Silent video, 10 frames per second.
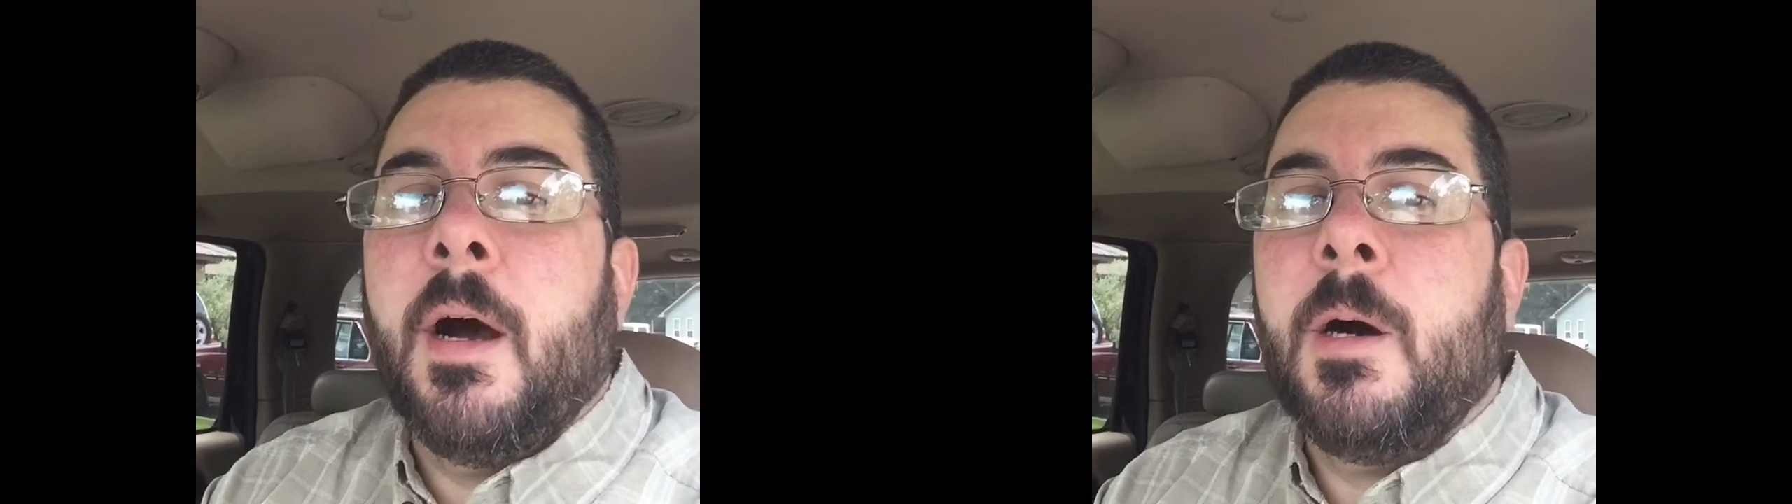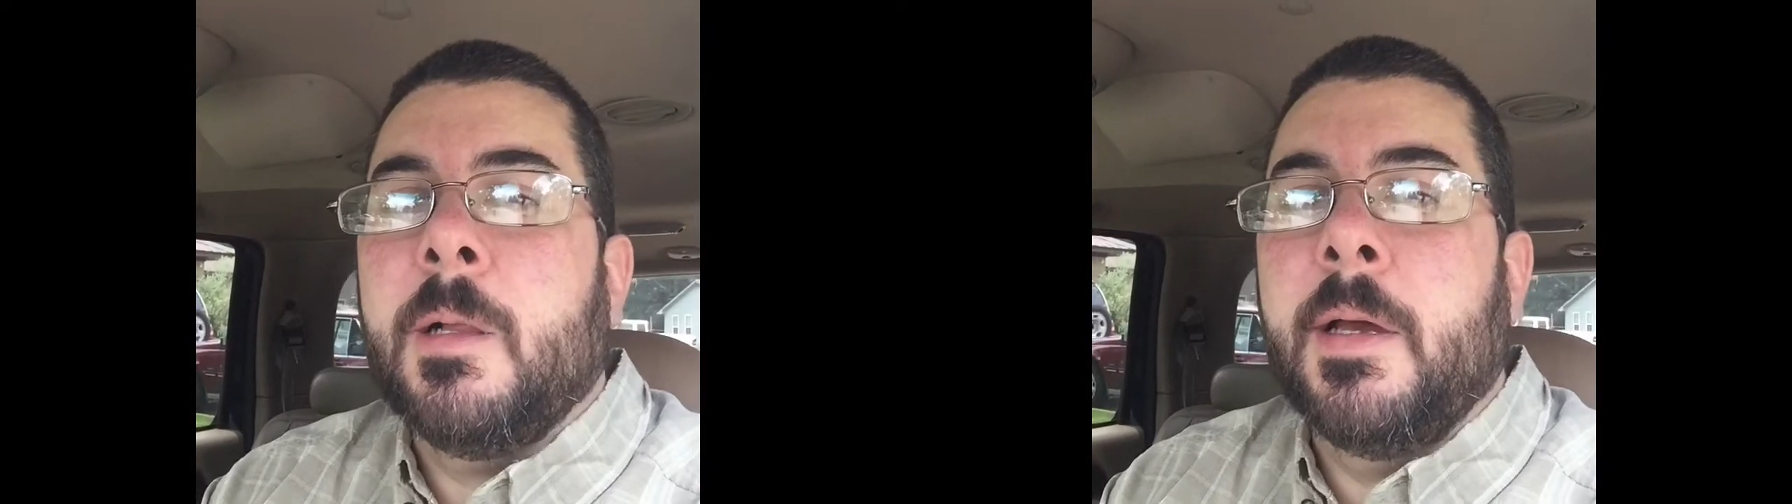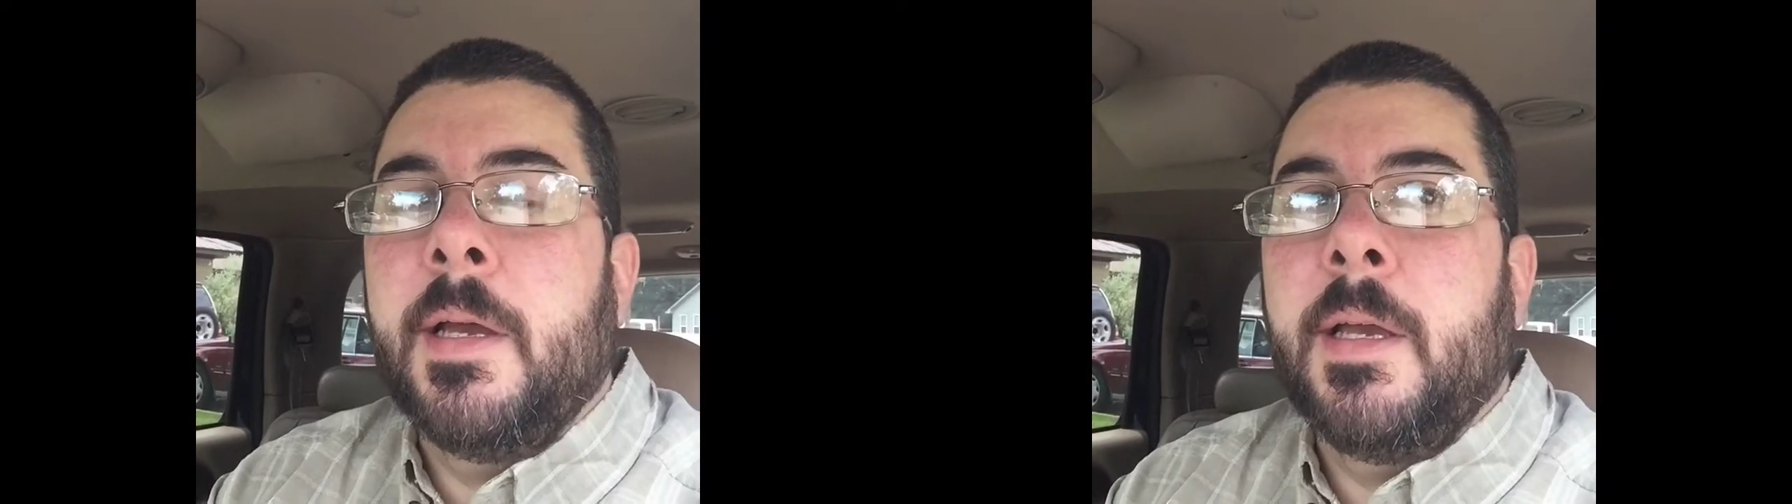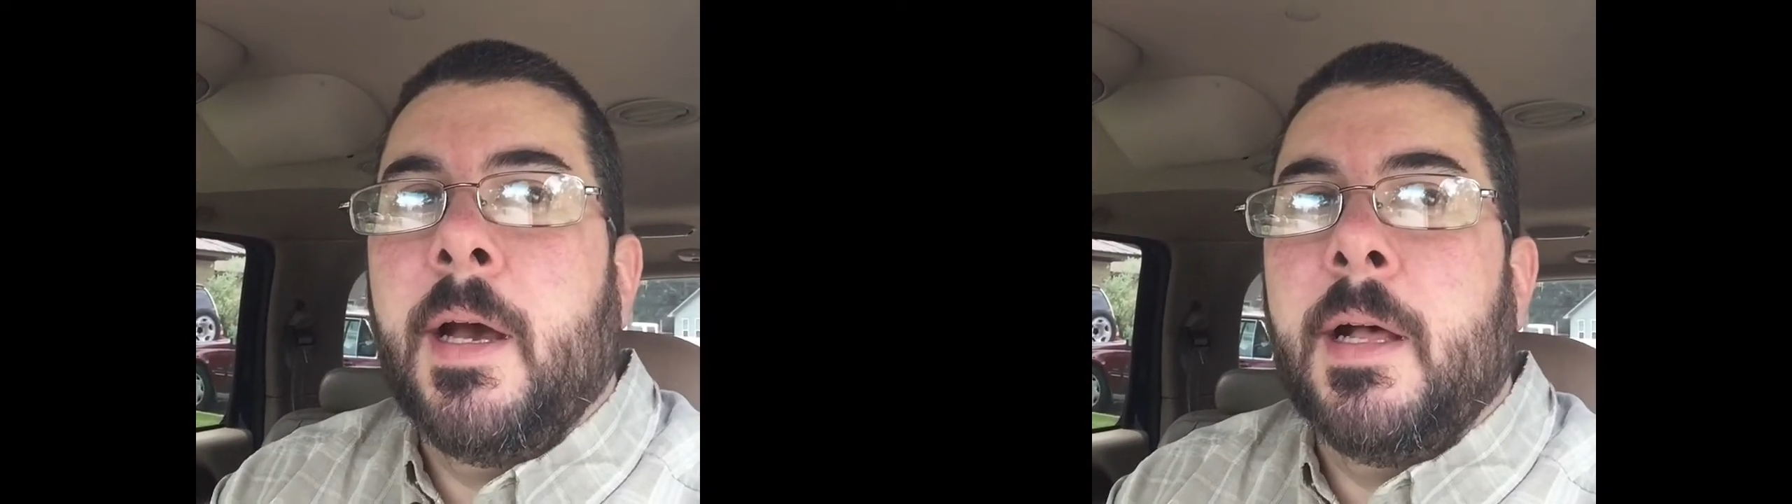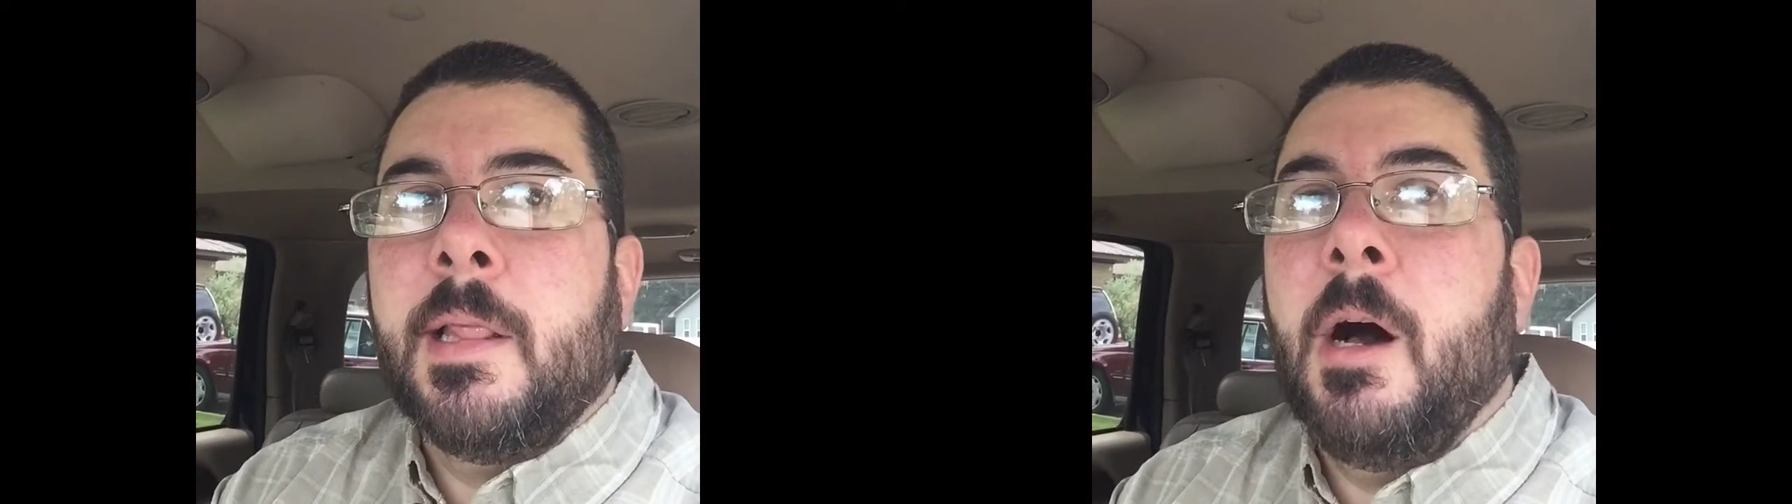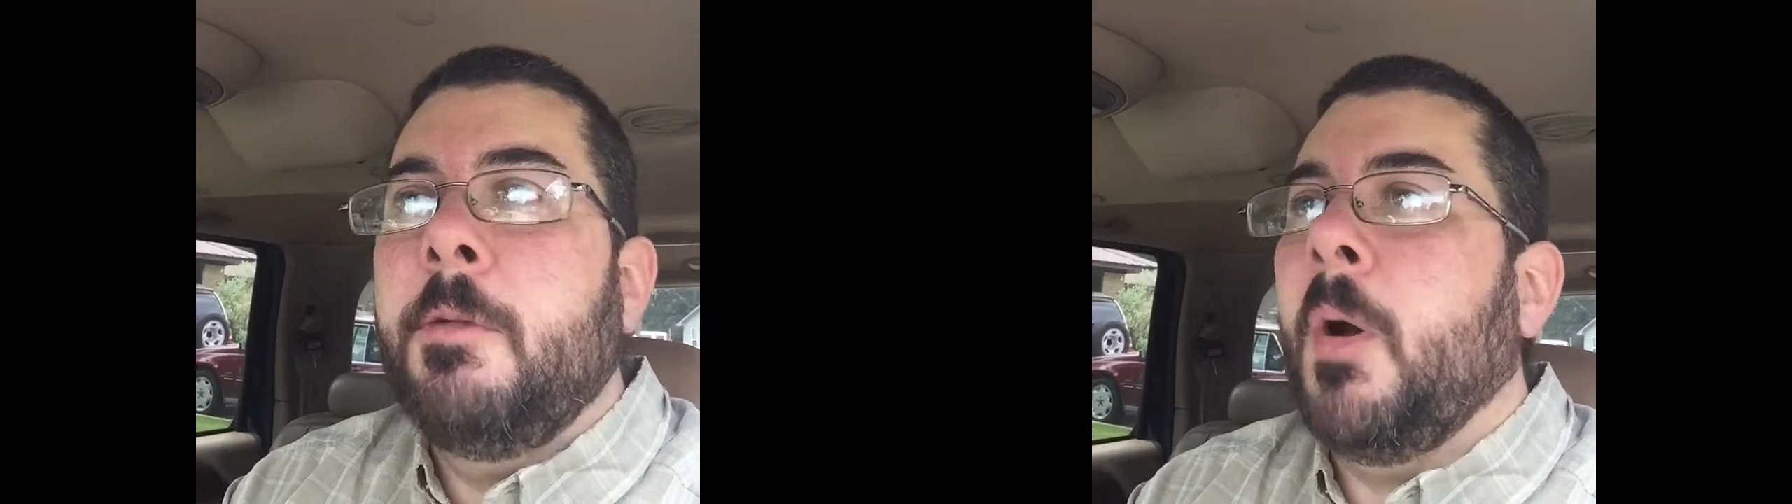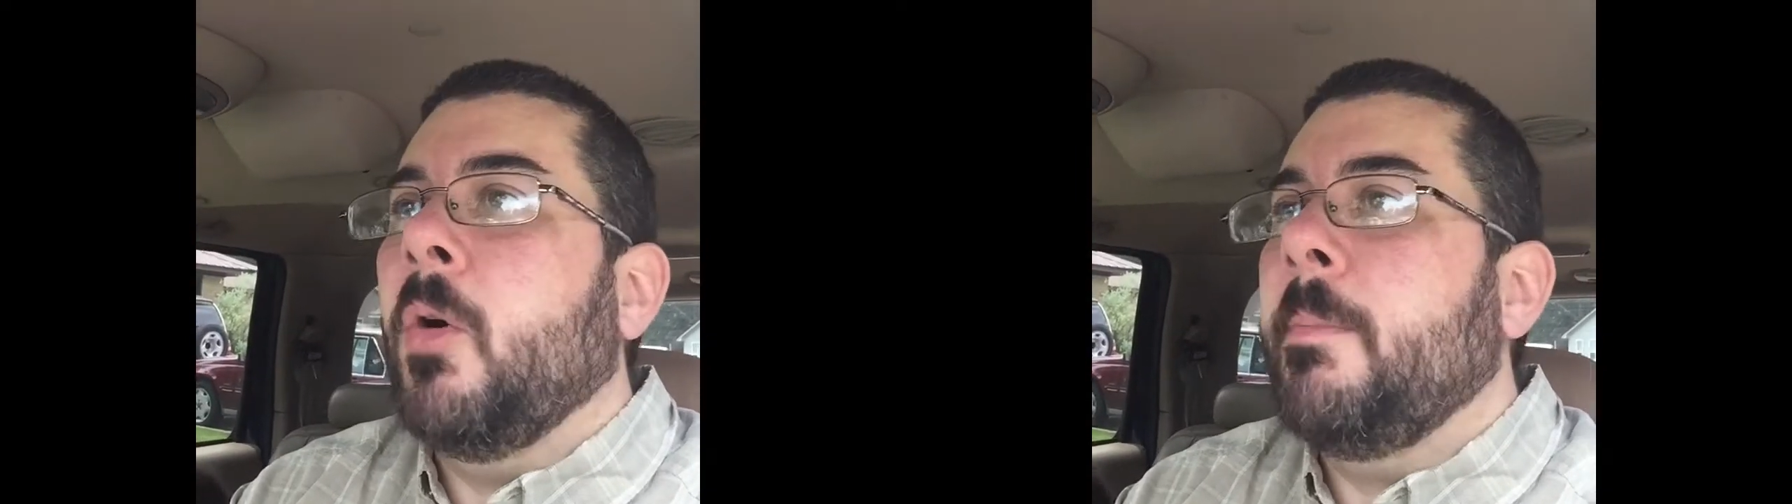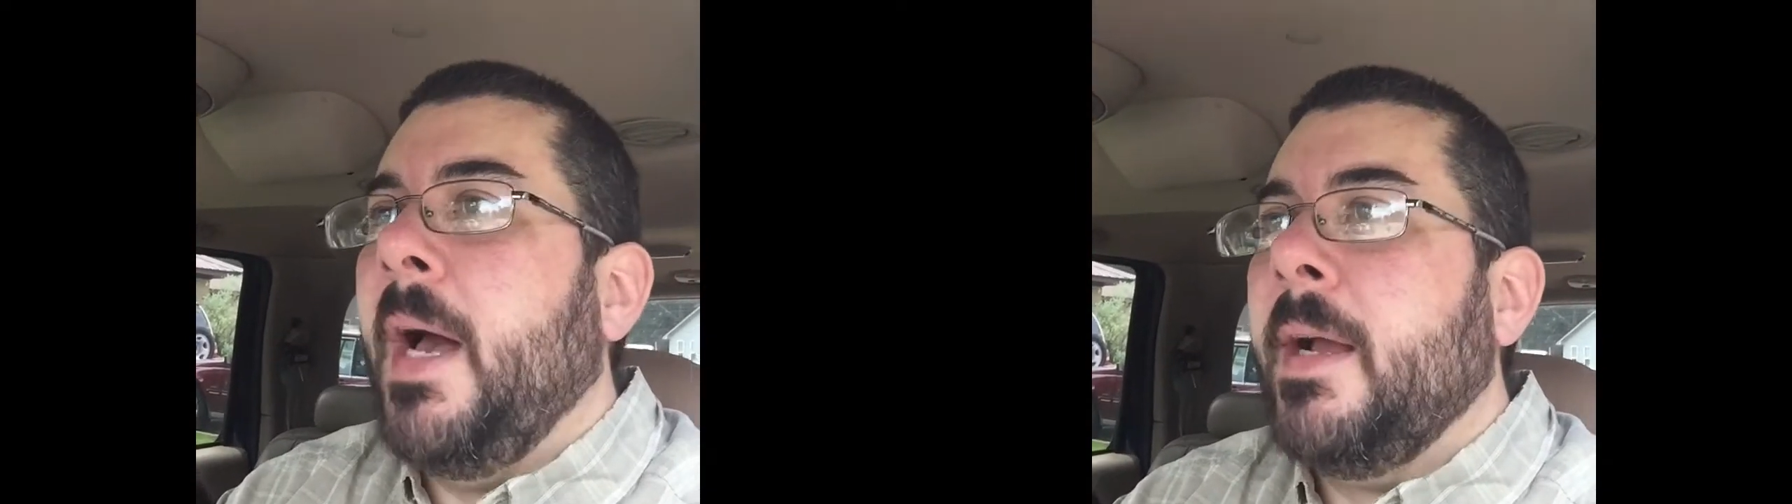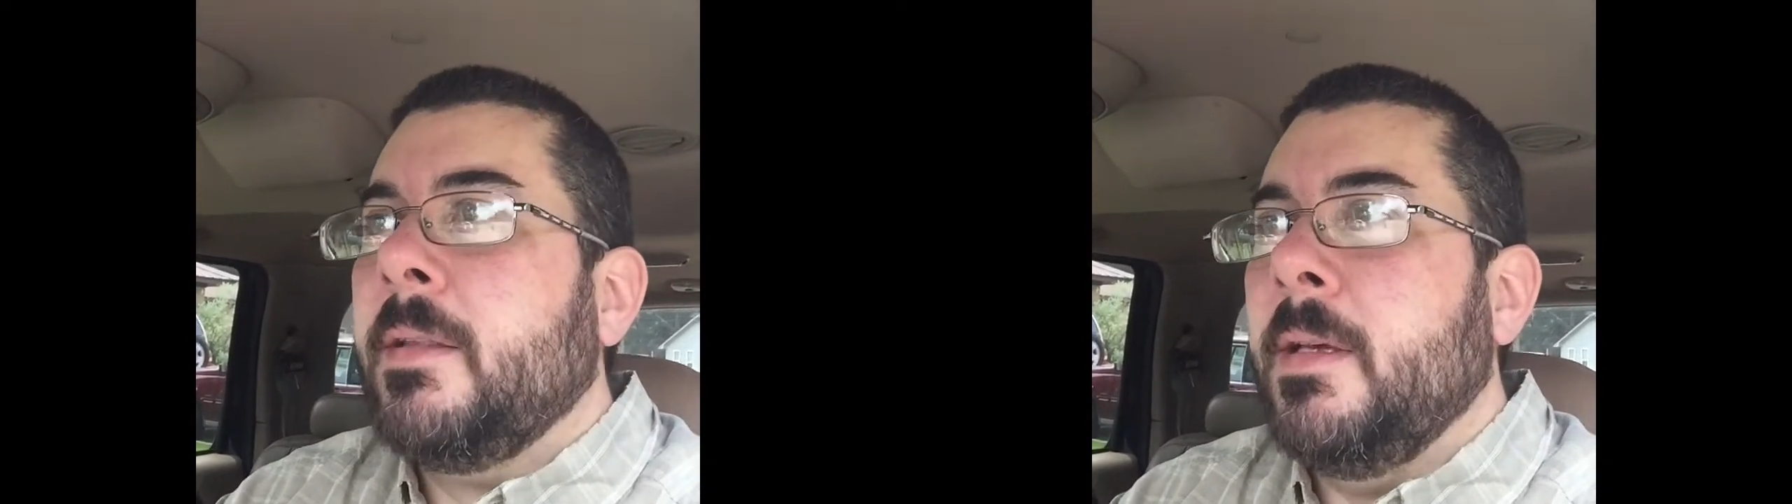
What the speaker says: haul a lawnmower back